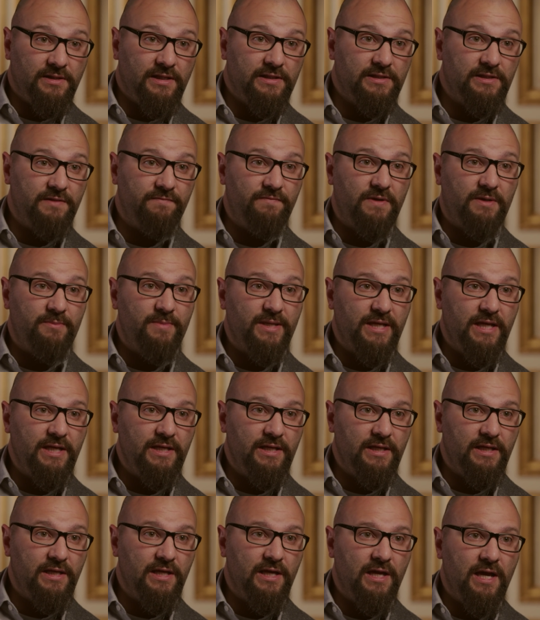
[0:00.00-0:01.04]
at the very
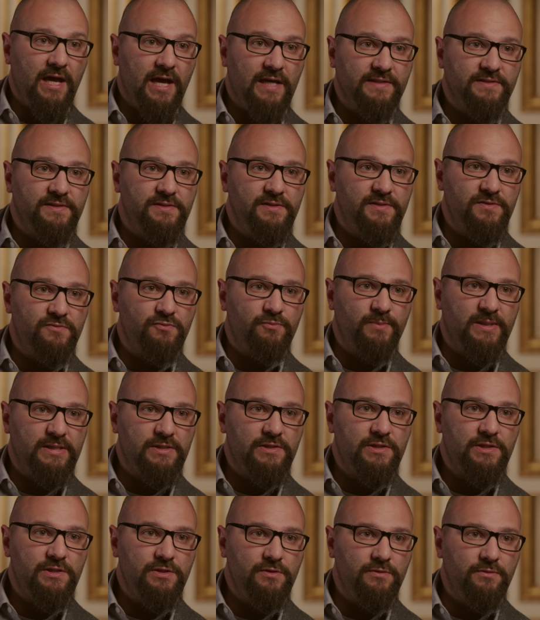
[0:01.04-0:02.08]
beginning as an instrument
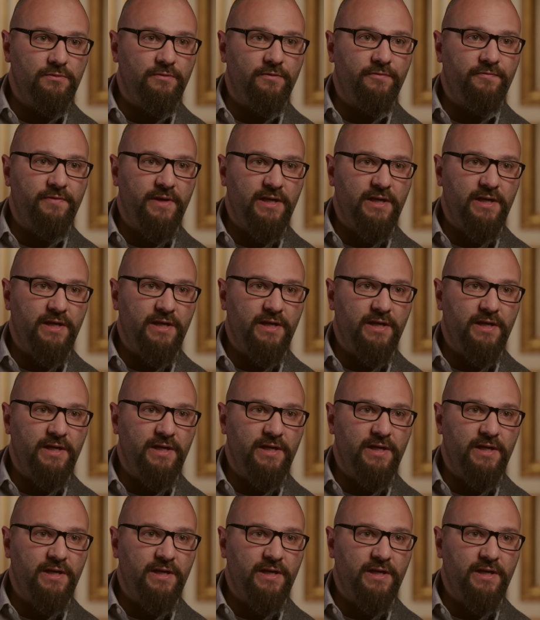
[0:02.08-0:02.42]
to